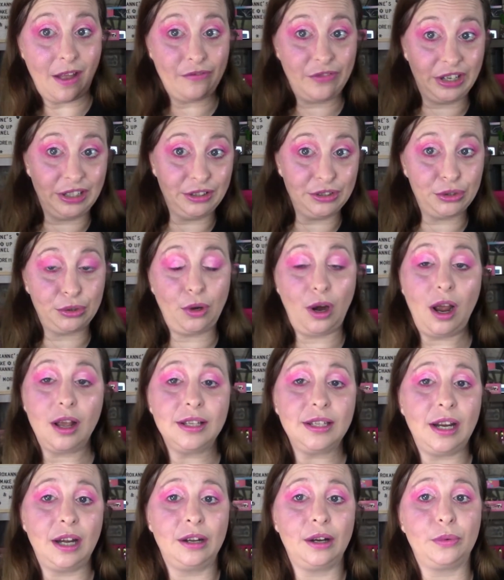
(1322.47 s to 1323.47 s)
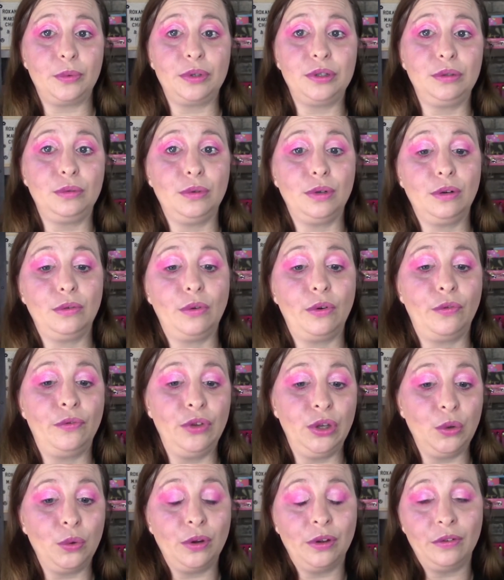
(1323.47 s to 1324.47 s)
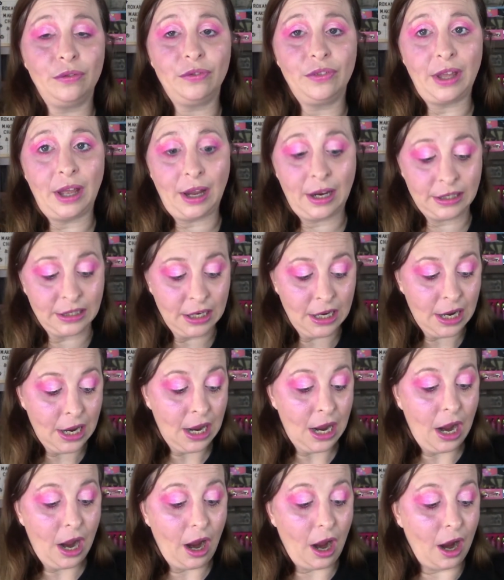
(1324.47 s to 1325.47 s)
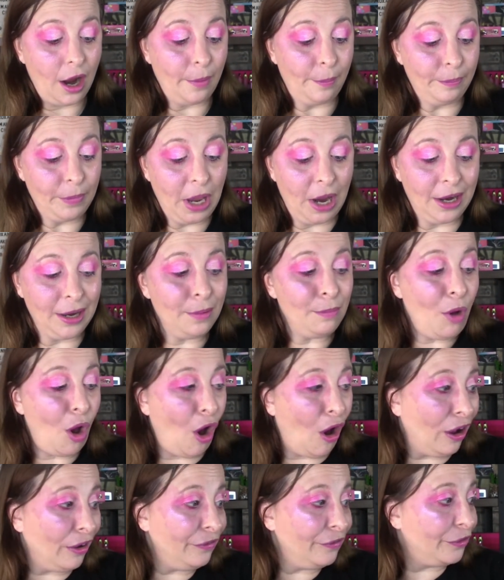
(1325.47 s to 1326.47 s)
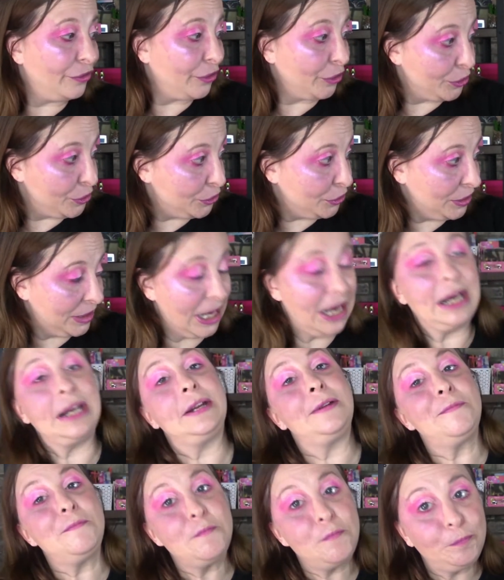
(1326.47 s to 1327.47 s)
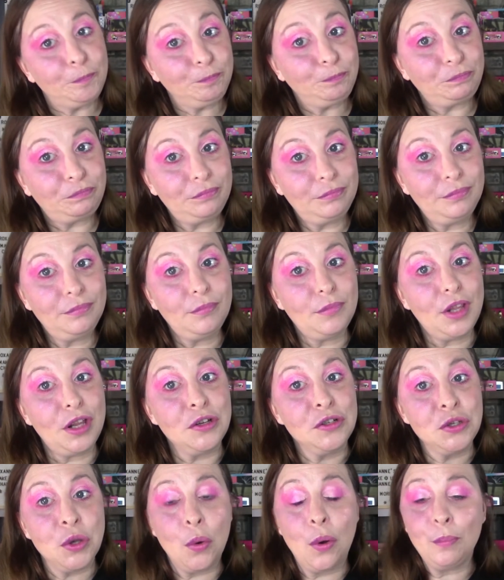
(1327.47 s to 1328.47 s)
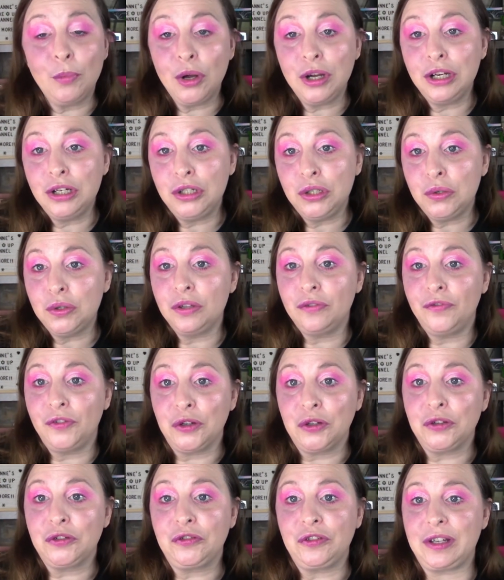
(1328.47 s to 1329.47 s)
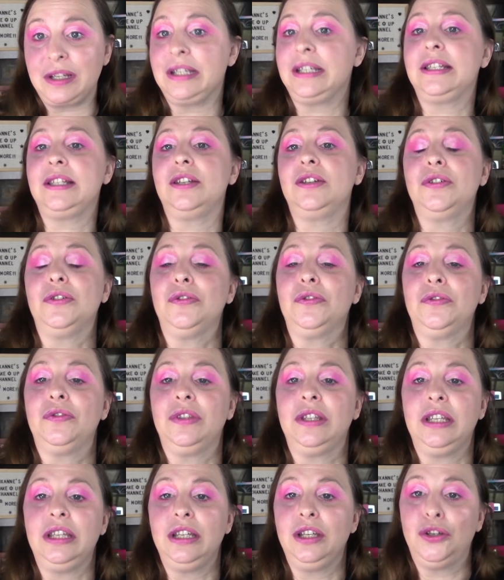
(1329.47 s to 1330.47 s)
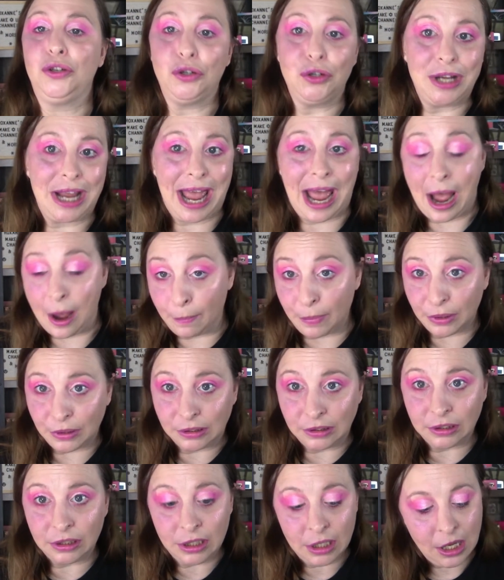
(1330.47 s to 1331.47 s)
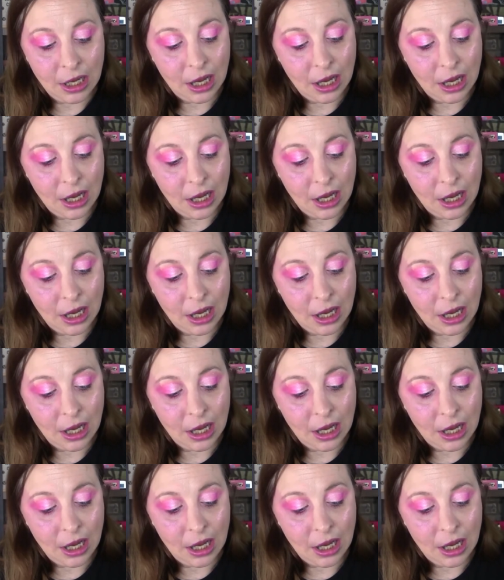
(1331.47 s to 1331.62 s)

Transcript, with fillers: fingers crossed, and I will do a review of that. I am off Thursday. So I'm going to do the full face of the Good Apple